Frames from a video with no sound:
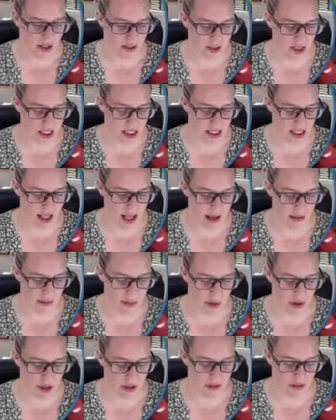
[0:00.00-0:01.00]
is that
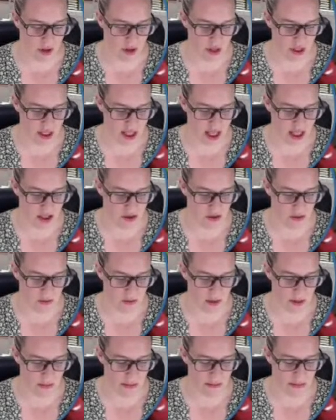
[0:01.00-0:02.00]
embossing folder. That's
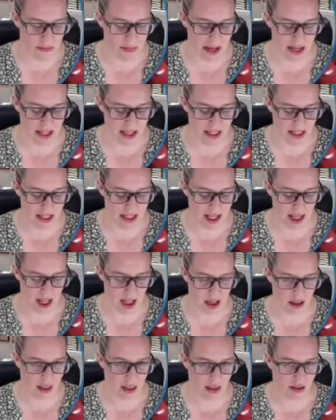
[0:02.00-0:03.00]
from the
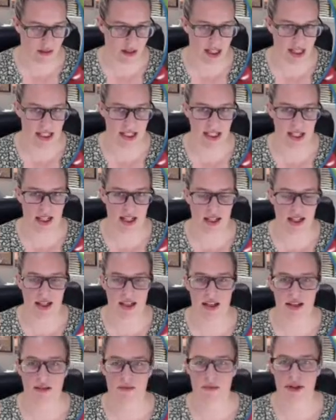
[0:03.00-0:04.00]
basic
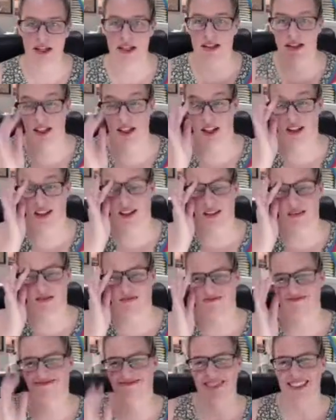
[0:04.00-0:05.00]
3D
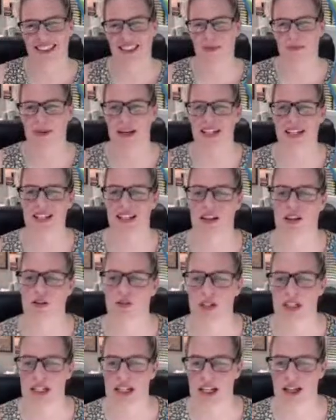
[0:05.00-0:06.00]

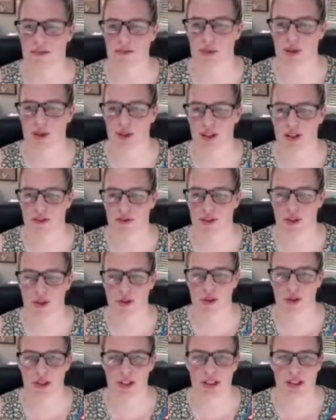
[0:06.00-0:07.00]
embossing
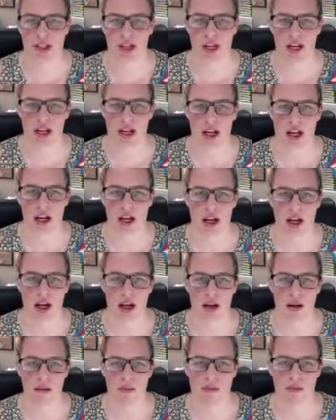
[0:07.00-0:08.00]
folders,
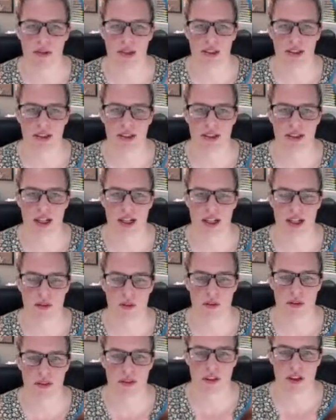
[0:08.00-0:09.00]
but stunning
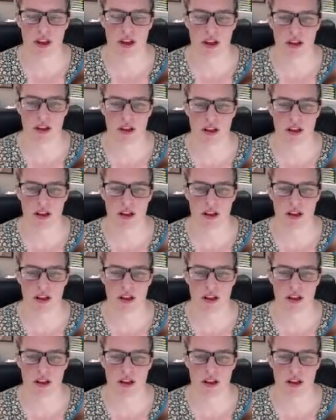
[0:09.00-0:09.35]
with the